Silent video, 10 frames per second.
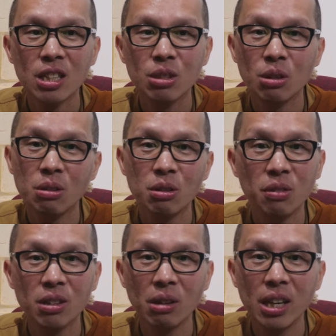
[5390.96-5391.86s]
So you
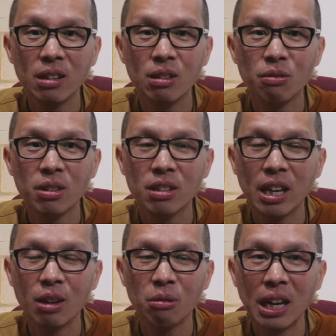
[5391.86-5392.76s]
feel great. You feel
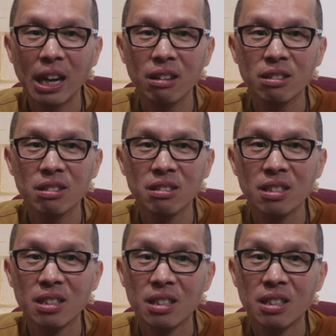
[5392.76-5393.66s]
kind of relaxed.
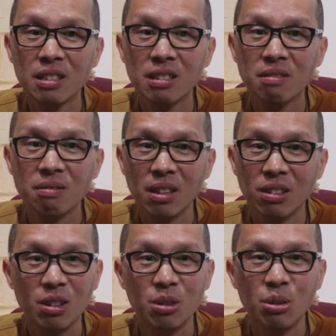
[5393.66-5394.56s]
I
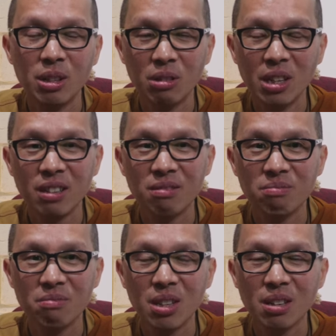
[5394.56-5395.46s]
think you're doing great.
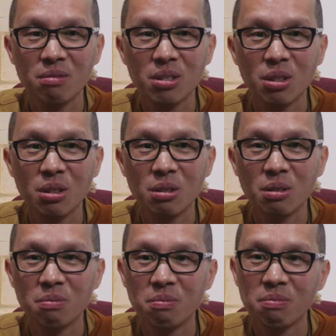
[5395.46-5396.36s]
Yeah.
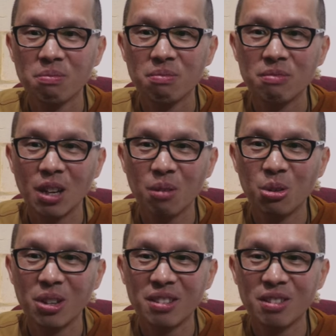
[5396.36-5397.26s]
So
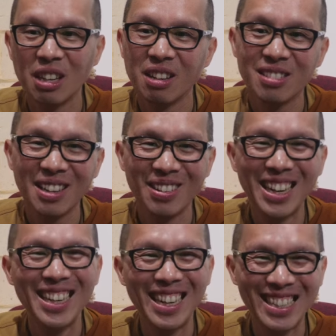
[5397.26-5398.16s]
checkpoints. Yeah, it's not
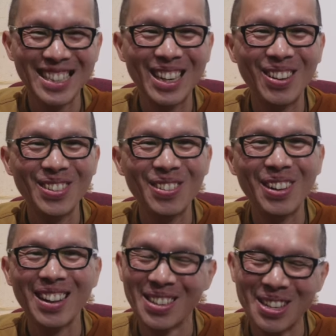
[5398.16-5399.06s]
necessary after a
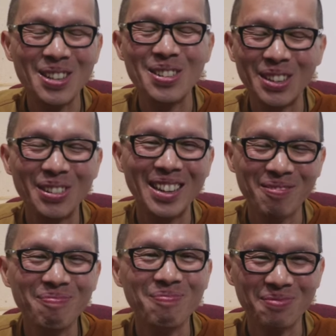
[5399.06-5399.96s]
while. You're doing great.
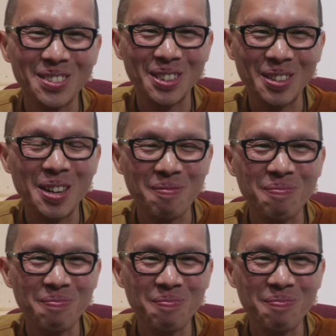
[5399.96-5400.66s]
So, yeah.